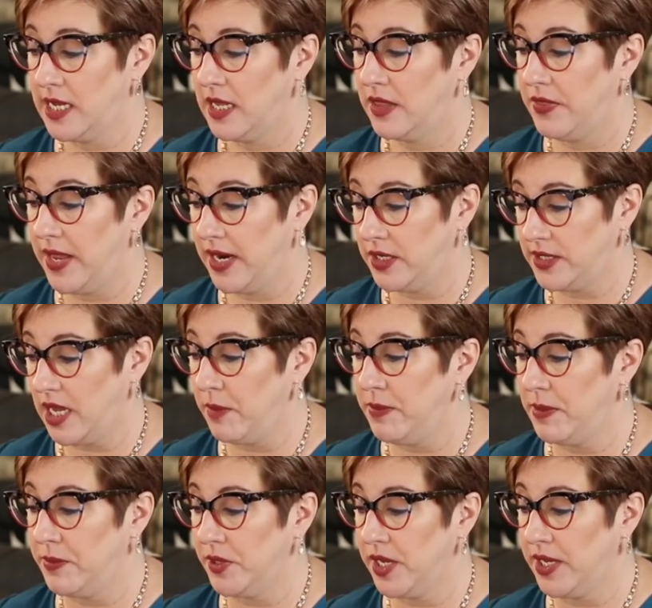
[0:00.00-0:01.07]
device.
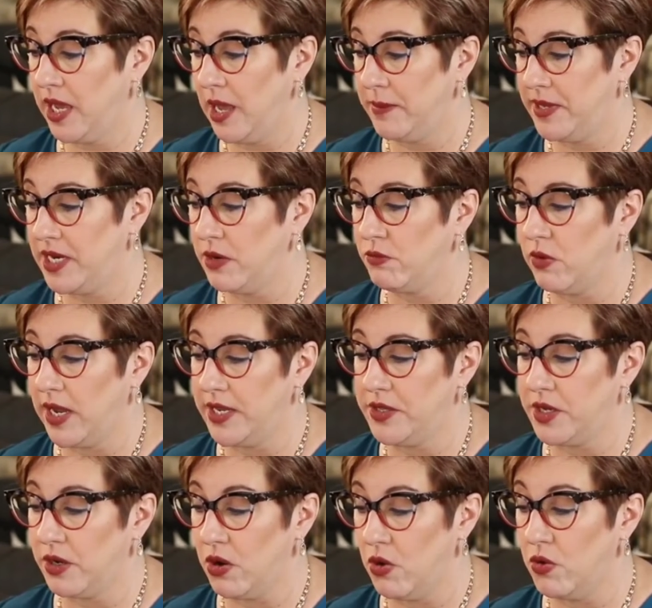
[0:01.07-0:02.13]
There's how people can
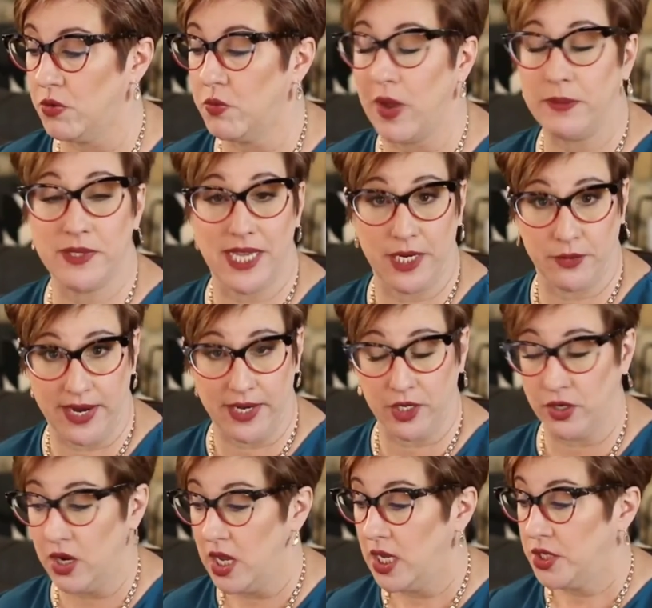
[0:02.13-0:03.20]
come in and run their
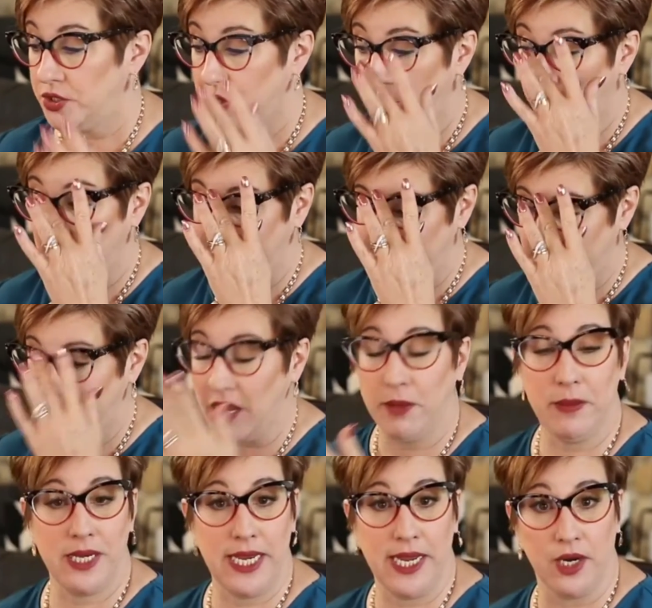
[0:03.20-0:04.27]
own website grader.
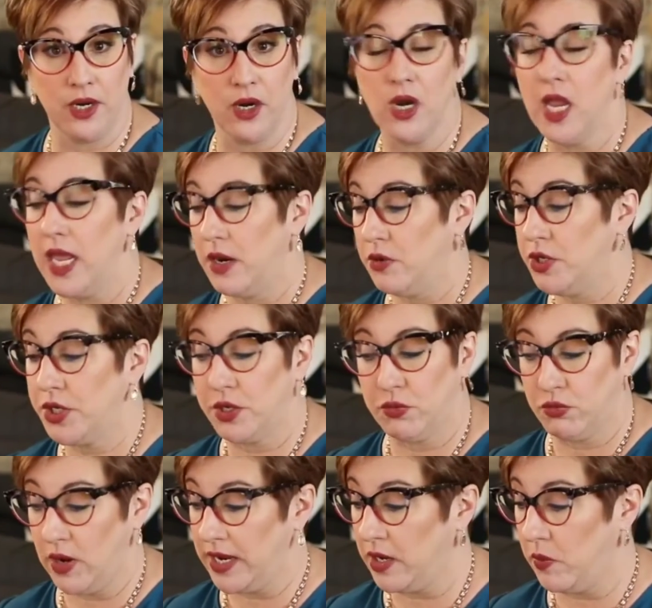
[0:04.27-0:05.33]
So if you'd like to come in
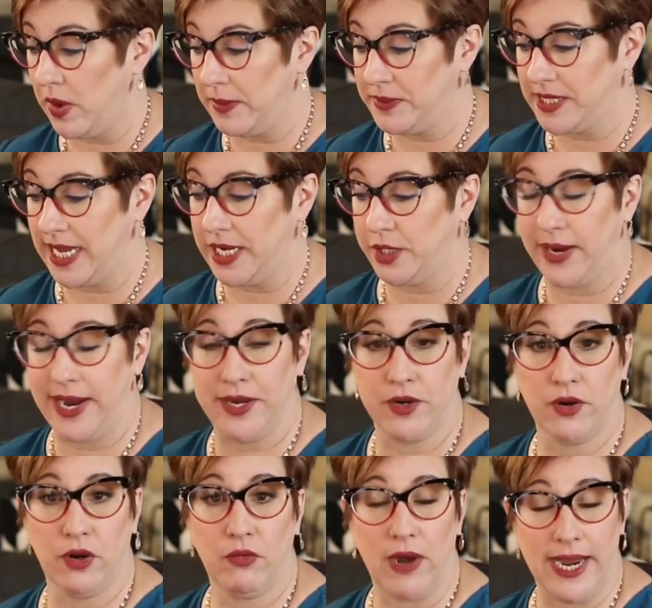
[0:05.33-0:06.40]
here, you can run a
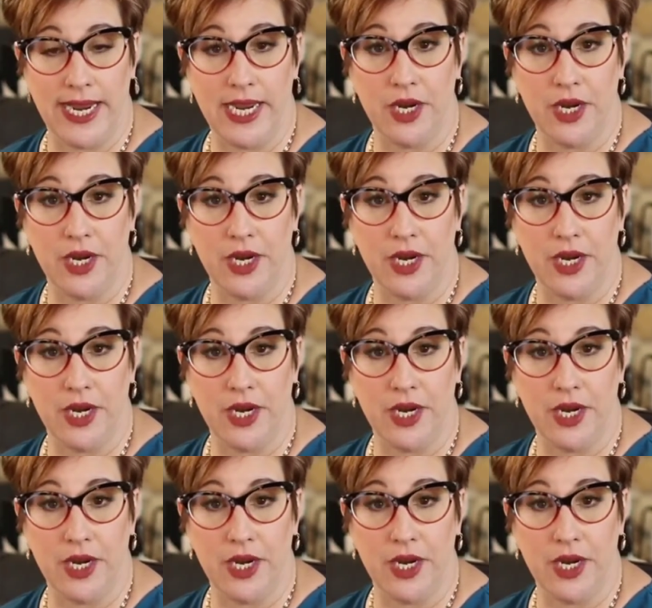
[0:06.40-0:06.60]
website